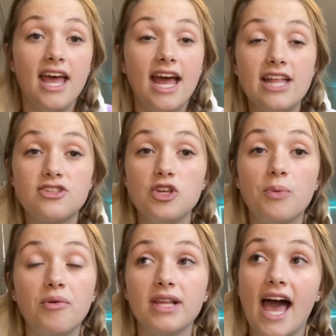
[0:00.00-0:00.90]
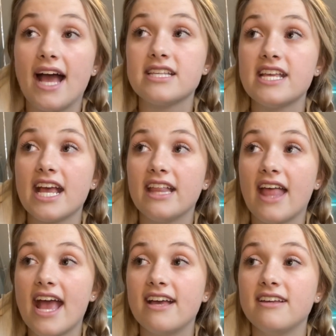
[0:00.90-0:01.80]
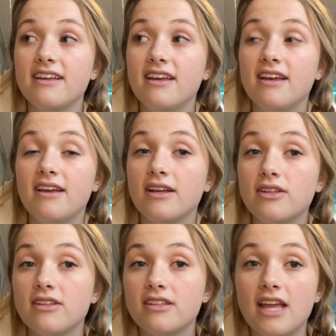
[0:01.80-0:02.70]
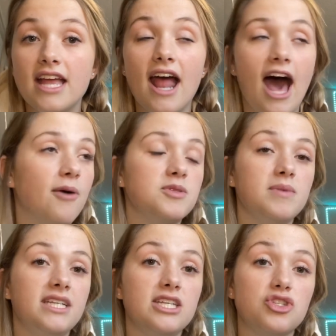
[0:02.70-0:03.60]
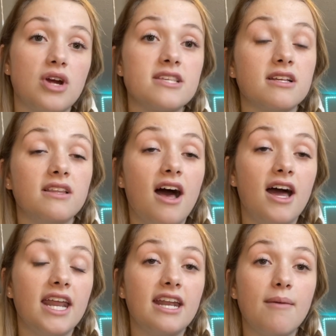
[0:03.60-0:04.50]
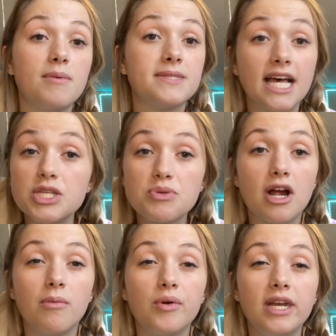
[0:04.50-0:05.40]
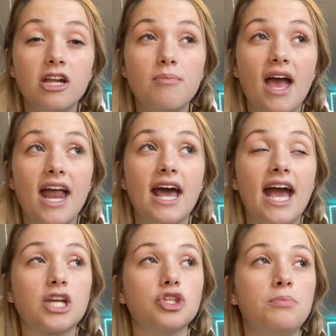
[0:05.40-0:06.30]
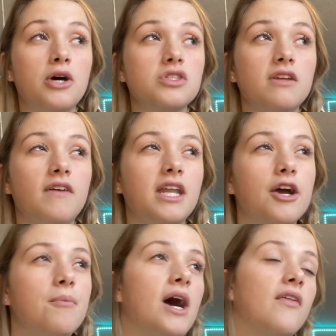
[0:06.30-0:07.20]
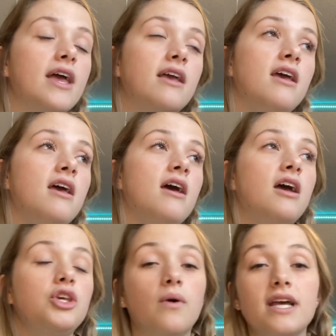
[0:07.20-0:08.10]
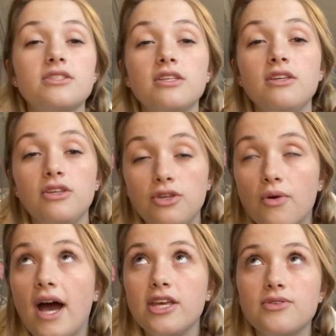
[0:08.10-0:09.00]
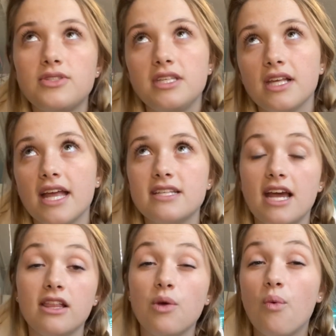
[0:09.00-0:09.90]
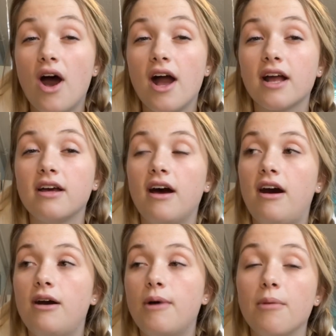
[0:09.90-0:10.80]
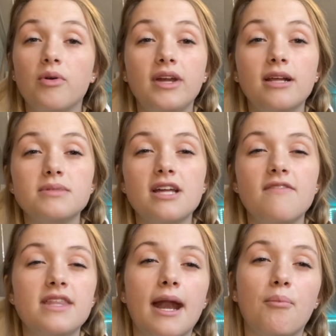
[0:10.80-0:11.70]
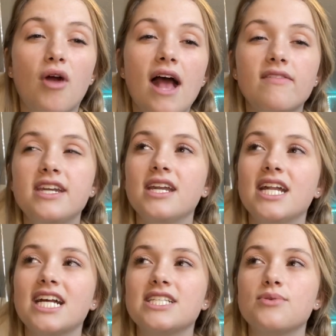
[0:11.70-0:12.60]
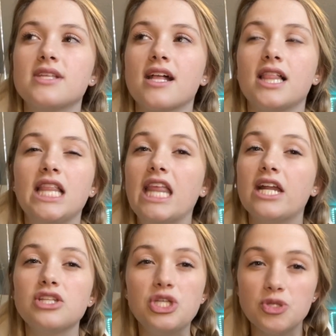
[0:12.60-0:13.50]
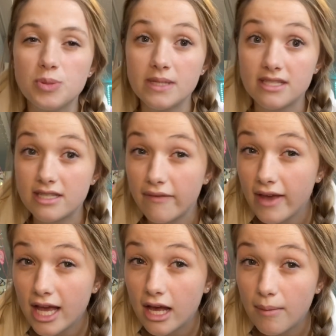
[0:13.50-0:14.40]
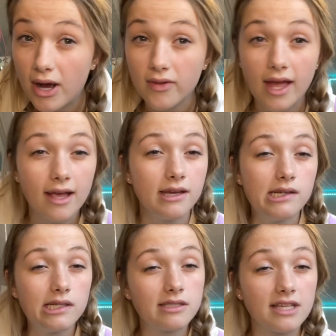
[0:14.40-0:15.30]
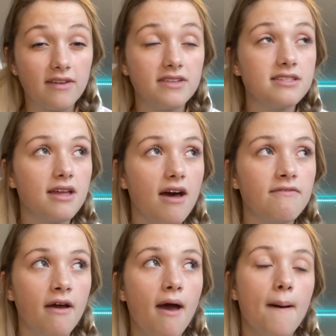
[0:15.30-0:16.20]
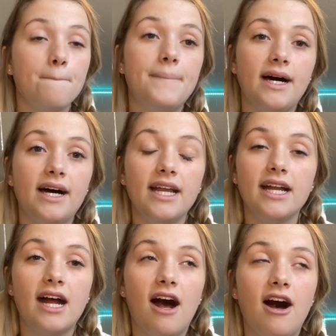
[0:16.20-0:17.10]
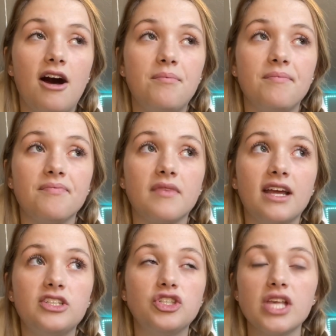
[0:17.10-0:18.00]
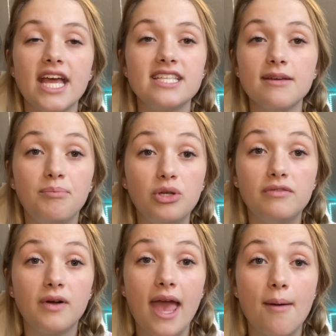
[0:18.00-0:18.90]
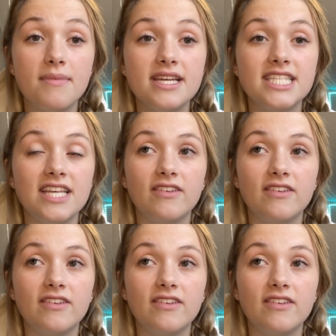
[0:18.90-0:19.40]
It's super relaxing and like it helps me de-stress a lot. And I'm obsessed with the Arboretum. And I actually posted a video about like UIUC like daily walk Arboretum stuff, and then I privated it because it was like a little too specific about like safety stuff. But just like it's a beautiful campus, even